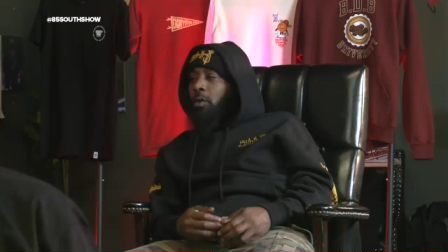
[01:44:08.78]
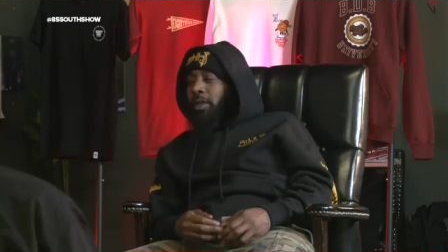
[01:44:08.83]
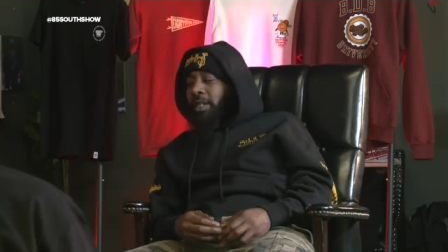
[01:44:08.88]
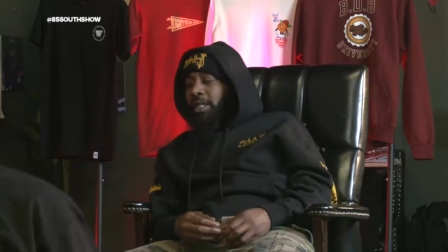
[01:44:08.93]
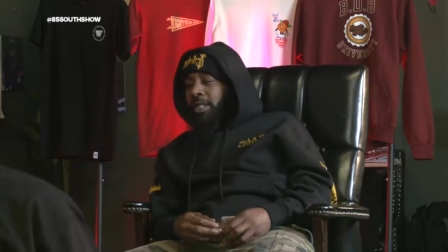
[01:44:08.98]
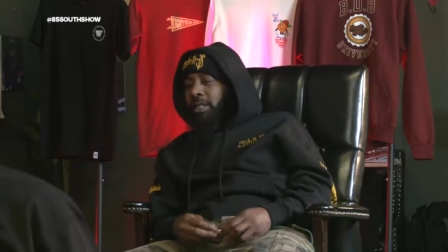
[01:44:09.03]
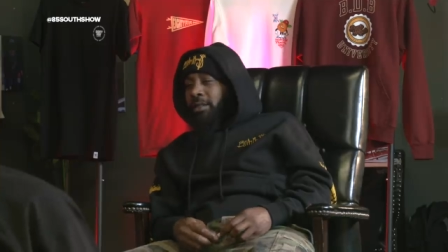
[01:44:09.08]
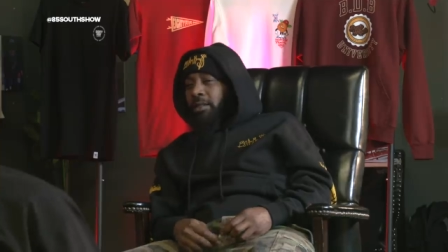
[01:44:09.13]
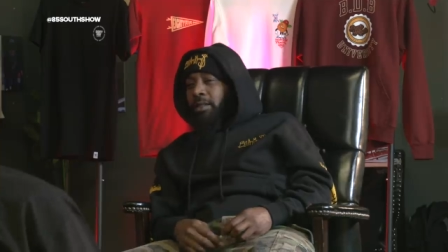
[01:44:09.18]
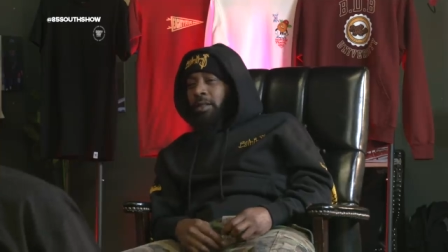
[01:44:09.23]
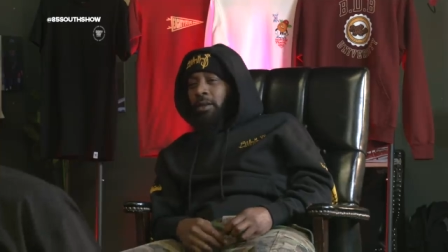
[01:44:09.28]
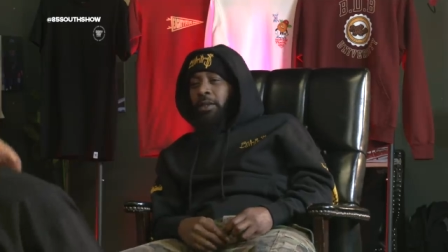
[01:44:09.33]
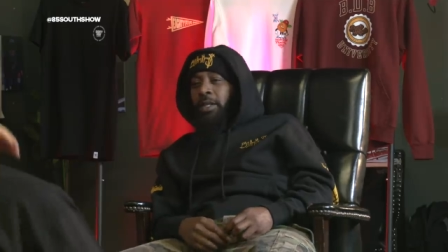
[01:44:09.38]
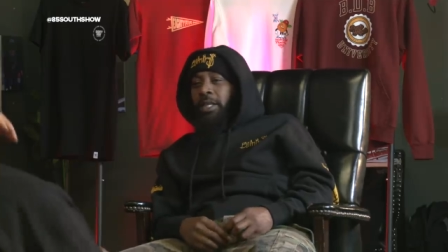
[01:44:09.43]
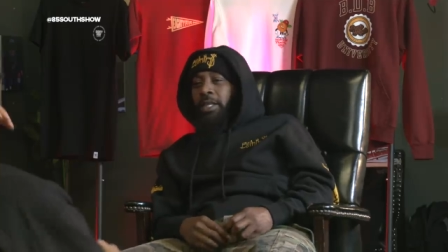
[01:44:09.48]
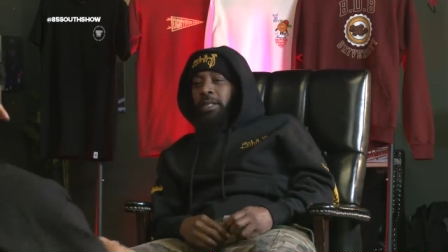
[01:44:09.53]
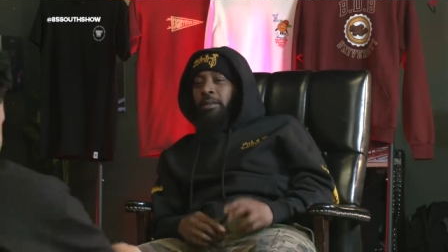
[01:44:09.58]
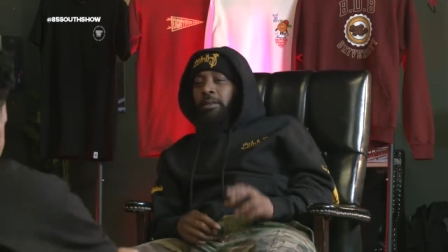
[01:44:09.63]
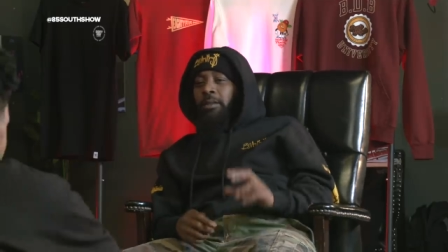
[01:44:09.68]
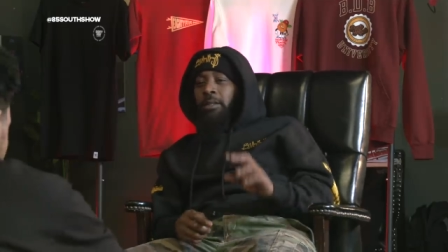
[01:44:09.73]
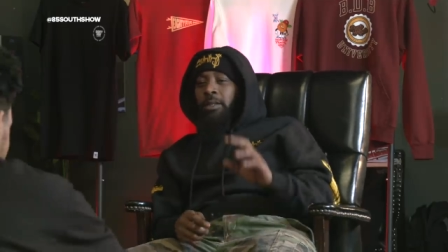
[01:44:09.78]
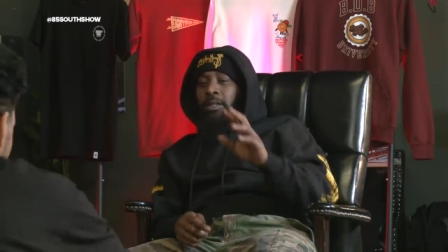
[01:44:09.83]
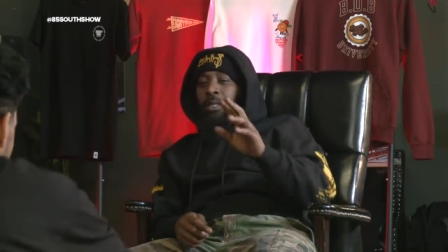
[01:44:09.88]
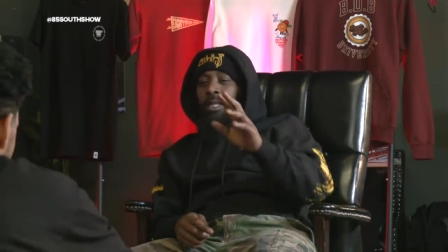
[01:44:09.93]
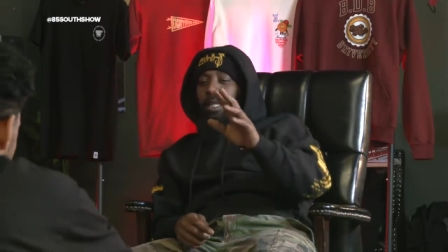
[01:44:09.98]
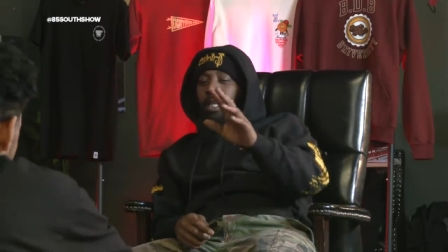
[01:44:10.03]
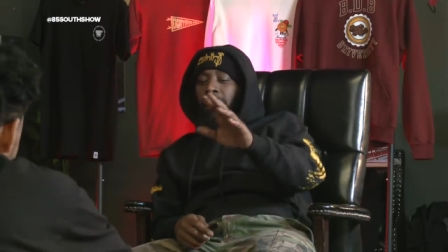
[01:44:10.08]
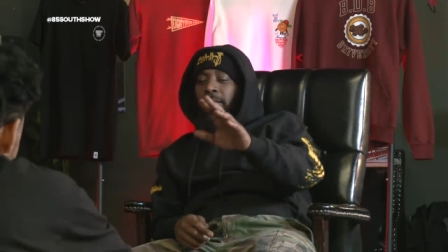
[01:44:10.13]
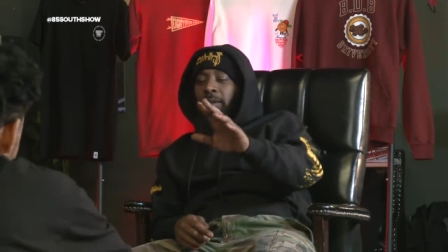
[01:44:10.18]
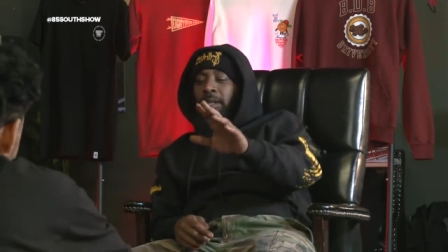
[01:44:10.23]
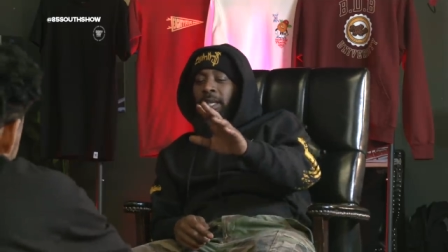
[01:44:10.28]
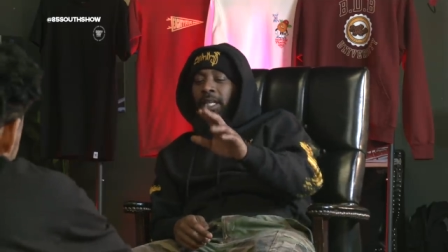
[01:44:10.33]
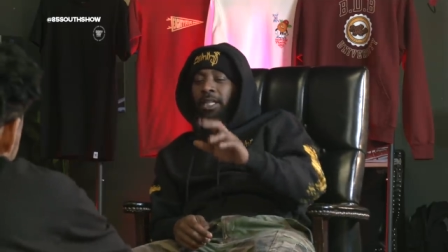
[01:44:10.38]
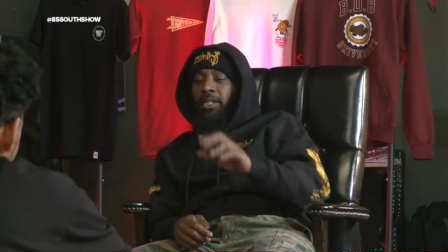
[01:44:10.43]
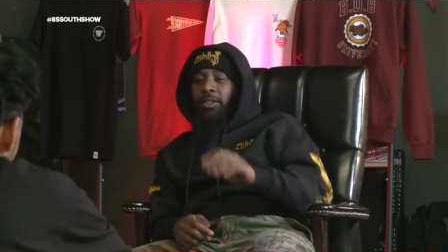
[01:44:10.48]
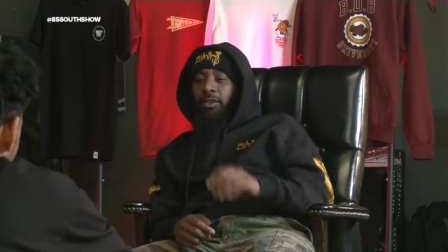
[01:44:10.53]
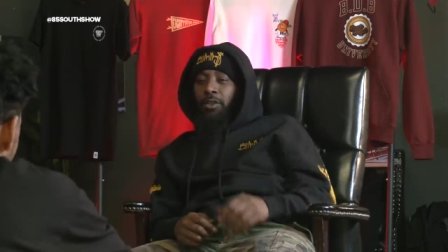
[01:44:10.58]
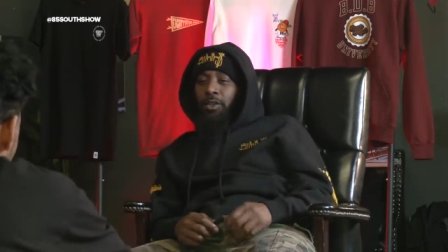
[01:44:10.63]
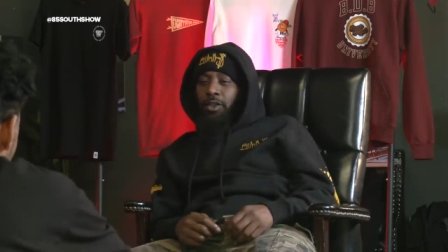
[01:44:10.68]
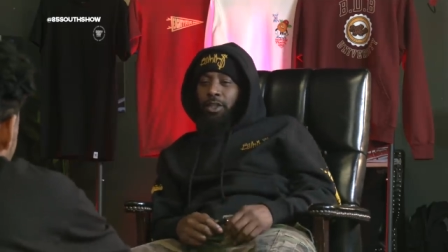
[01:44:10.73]
what else? Okay. Think
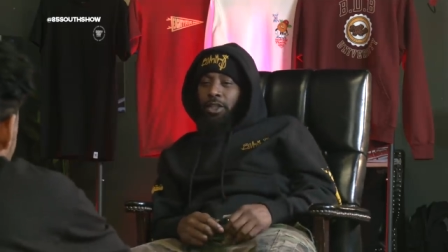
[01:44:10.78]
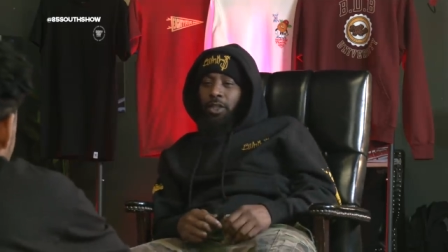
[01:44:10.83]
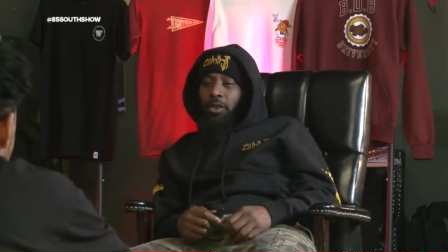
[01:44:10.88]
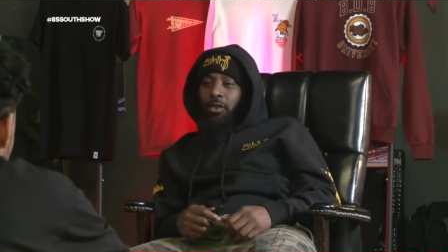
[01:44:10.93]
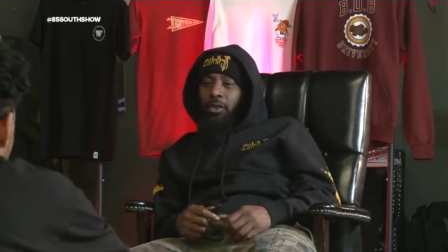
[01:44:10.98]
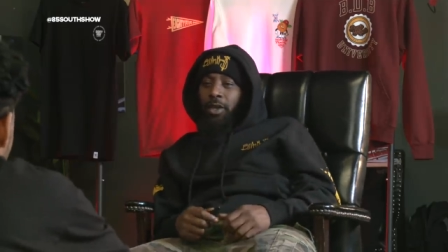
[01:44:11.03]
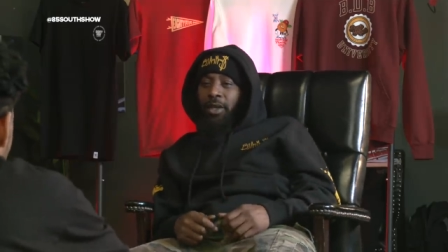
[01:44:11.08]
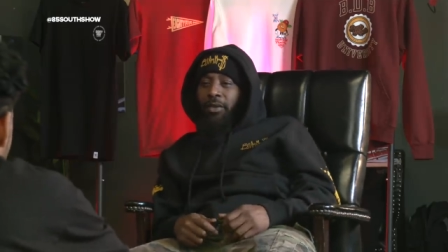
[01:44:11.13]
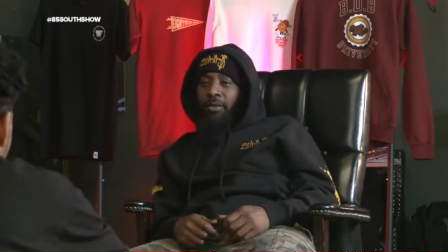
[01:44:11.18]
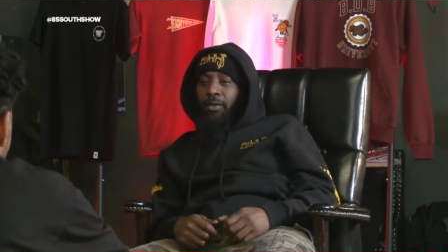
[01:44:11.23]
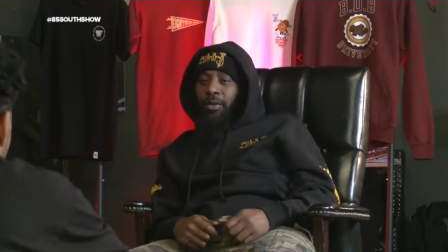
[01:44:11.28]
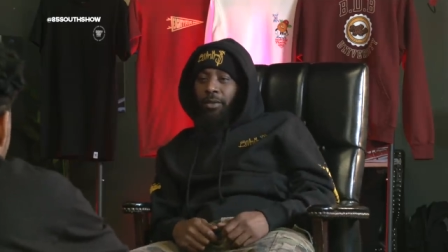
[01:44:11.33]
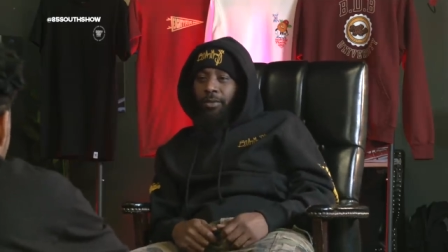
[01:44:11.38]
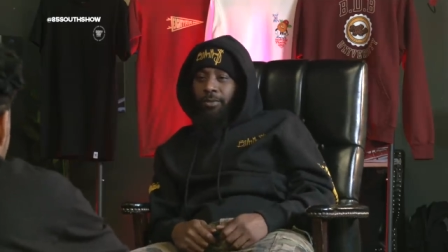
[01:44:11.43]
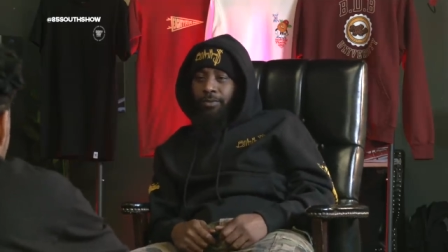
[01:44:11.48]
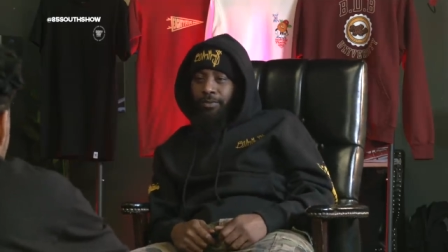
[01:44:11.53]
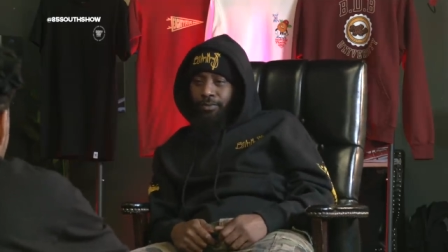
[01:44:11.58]
National Geographic.